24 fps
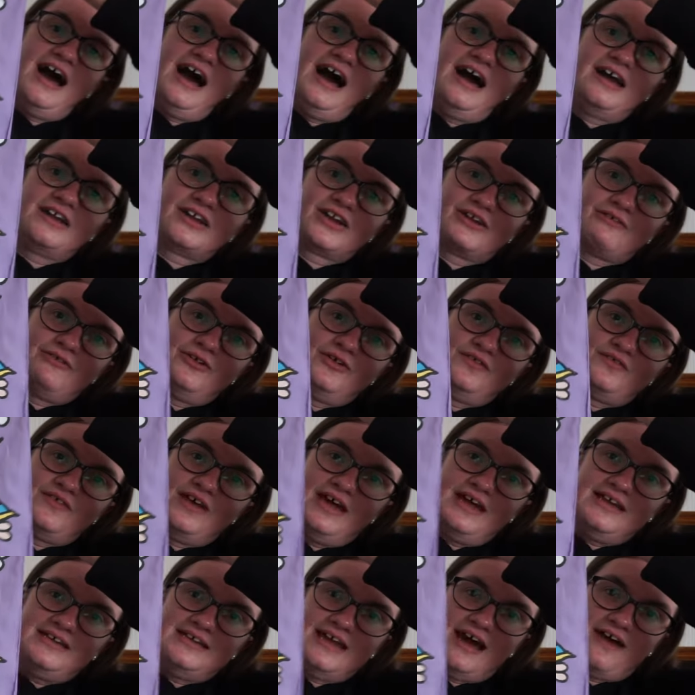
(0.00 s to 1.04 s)
and
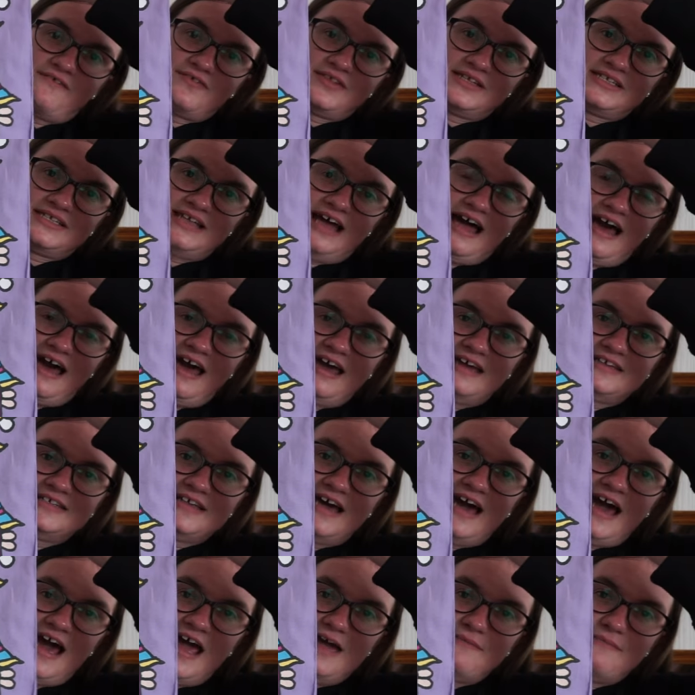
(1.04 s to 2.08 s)
Groovy down the side.
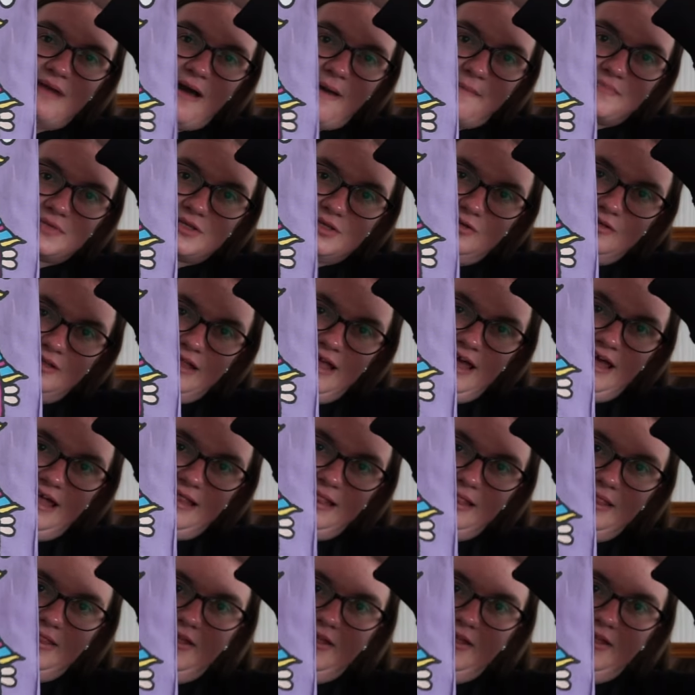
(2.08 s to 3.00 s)
I am absolutely in